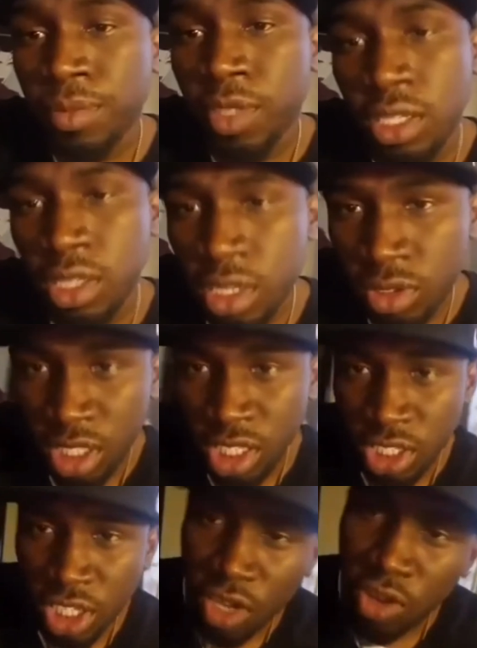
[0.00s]
You don't know
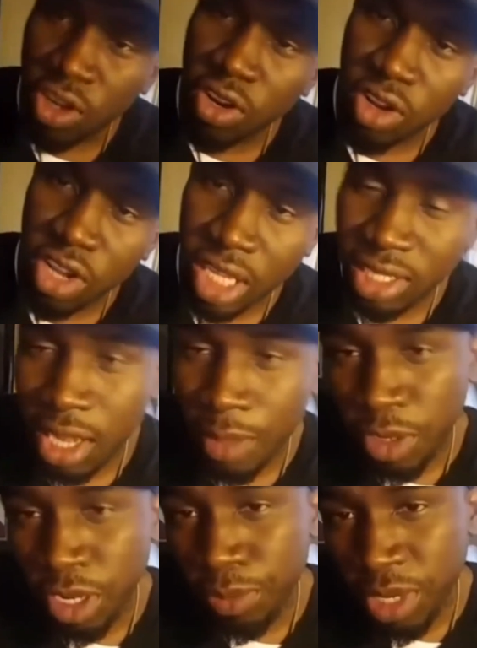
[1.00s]
DJ Kirkwork a
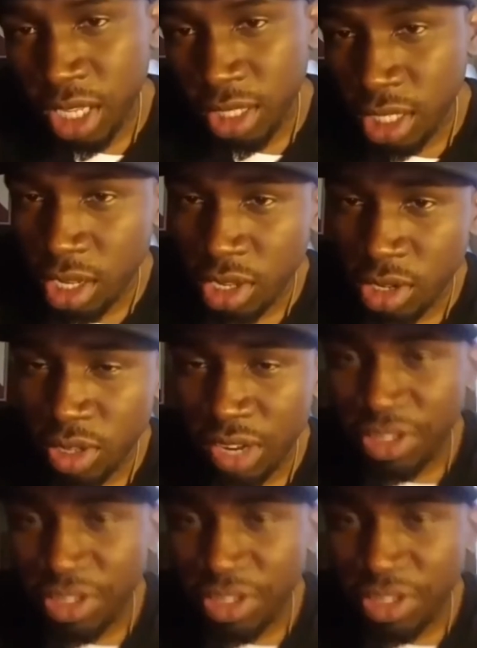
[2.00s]
slap of the place. You don't know the